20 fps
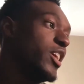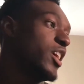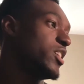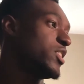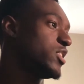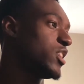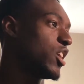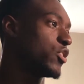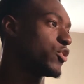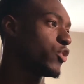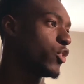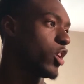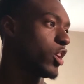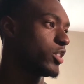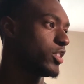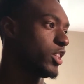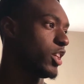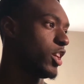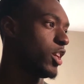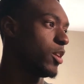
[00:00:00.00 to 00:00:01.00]
does suck for our
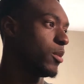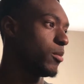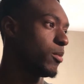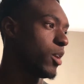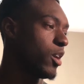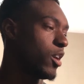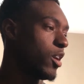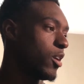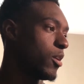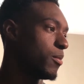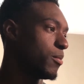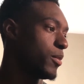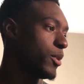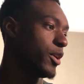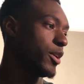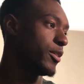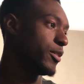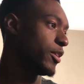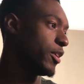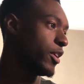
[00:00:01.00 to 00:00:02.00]
team. Um,
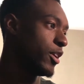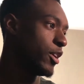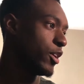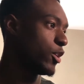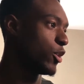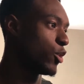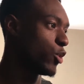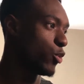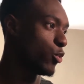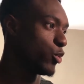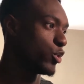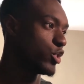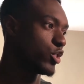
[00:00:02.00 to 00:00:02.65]
but we're